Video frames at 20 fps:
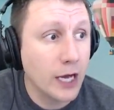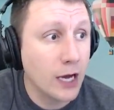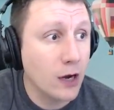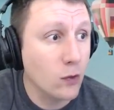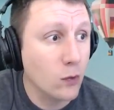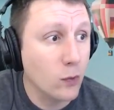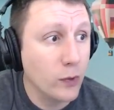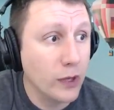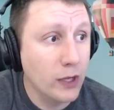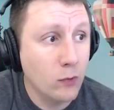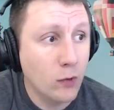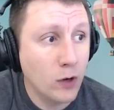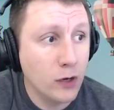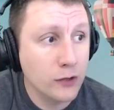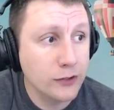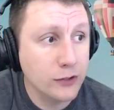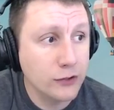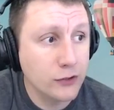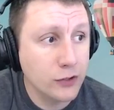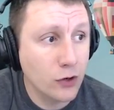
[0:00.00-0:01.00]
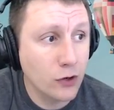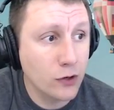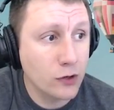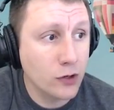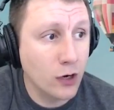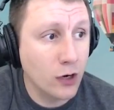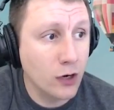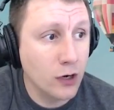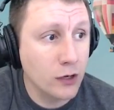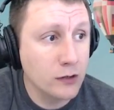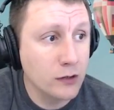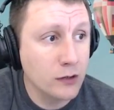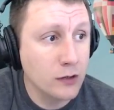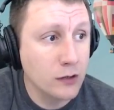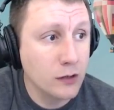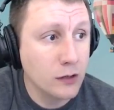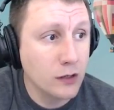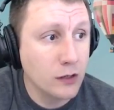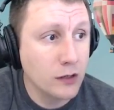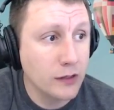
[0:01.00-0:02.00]
Now we want to turn on
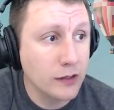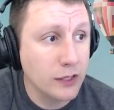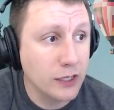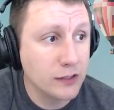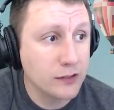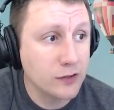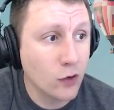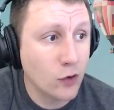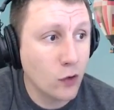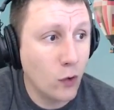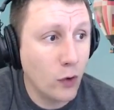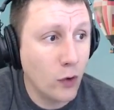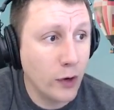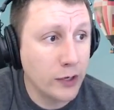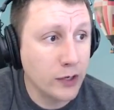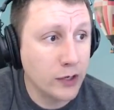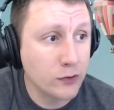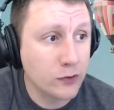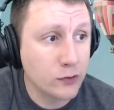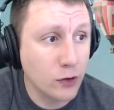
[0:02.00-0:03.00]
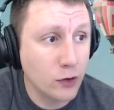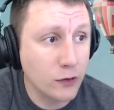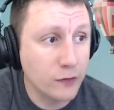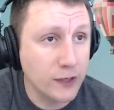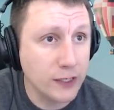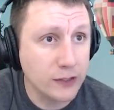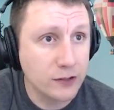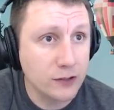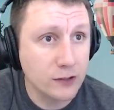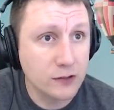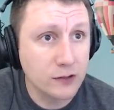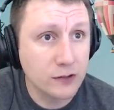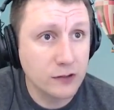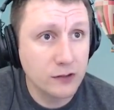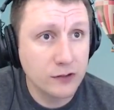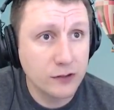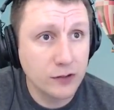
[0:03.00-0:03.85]
these coin control features.